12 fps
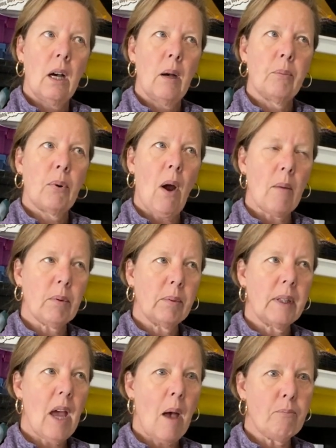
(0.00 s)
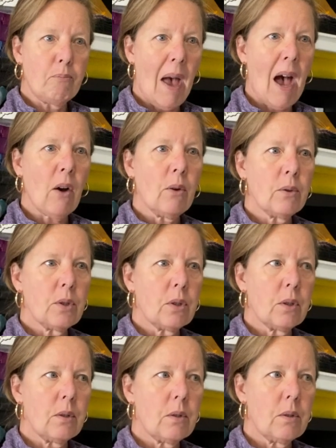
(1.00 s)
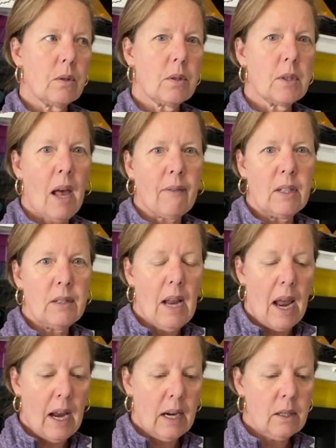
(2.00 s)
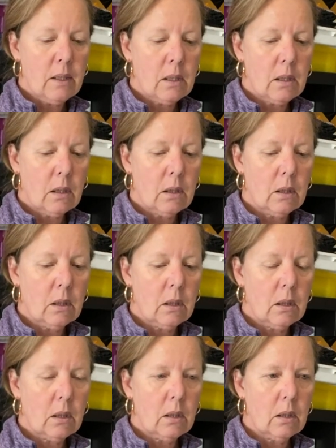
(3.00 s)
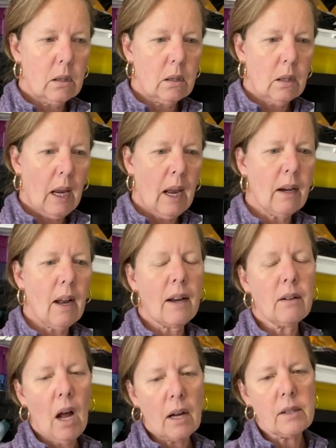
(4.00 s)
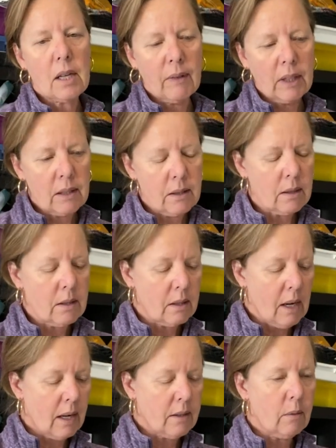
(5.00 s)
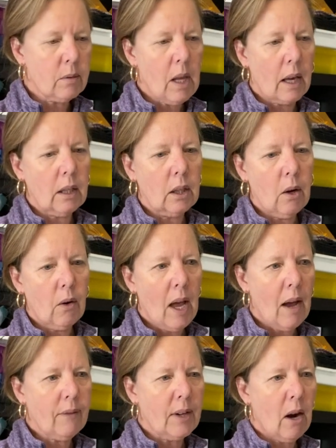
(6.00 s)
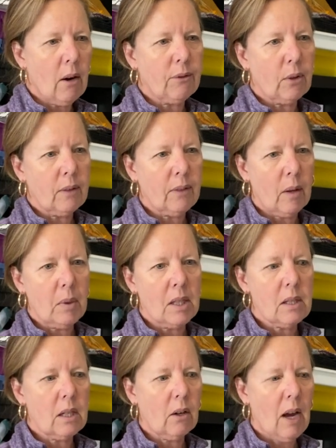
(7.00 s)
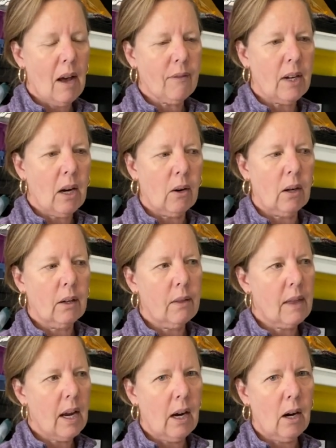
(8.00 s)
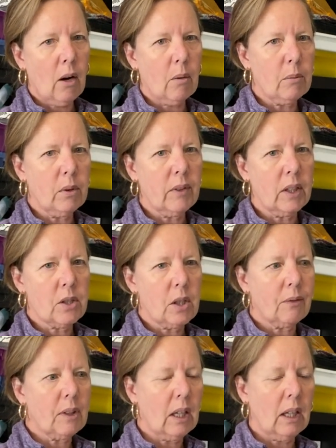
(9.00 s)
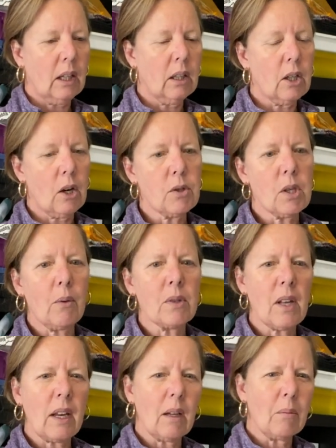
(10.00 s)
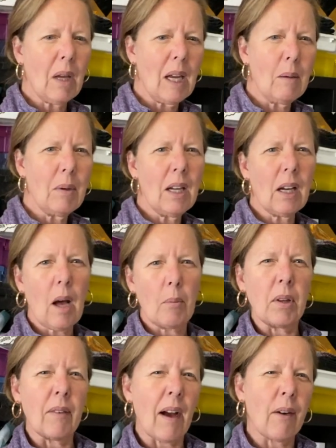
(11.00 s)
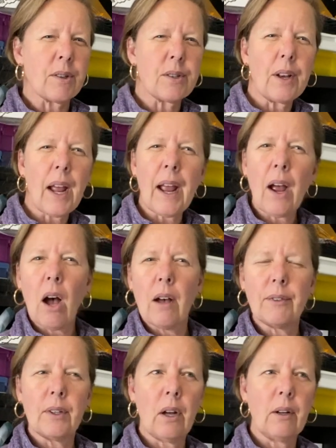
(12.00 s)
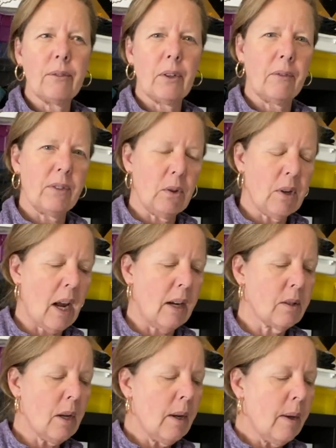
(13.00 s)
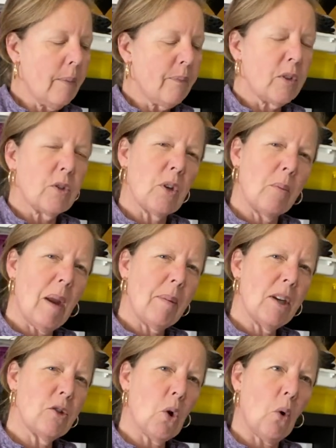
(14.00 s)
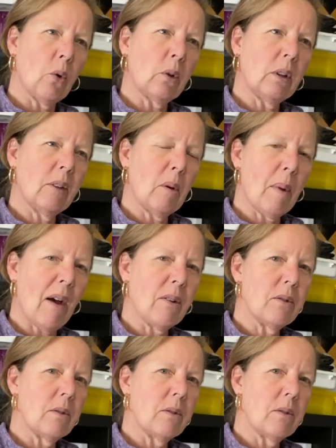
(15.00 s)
probably about 7 days, and not 7 consistent days. It was like, you know, half an hour, 45 minutes here, half an hour there, moving, shifting, you know. So it was like maybe a couple of hours a day off and on for a few days. So maybe a total of about